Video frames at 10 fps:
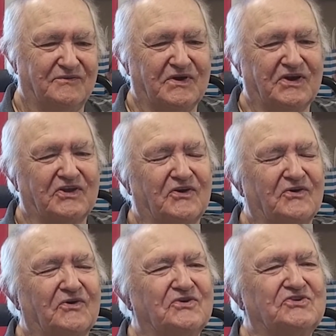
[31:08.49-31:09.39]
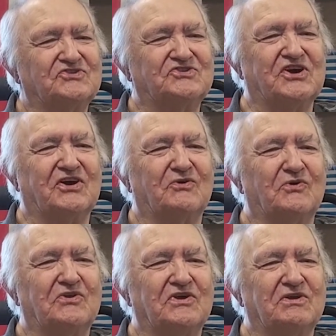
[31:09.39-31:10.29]
we could always tell
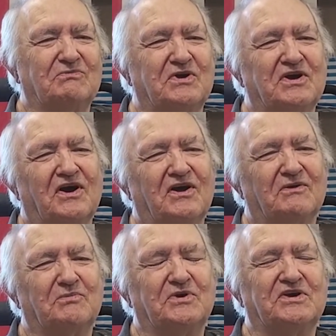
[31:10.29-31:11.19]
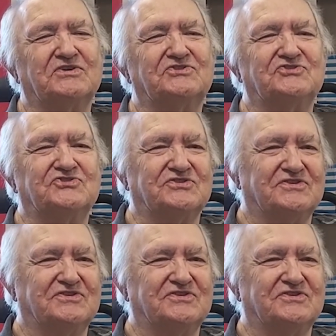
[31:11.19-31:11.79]
when they'd be on a binge.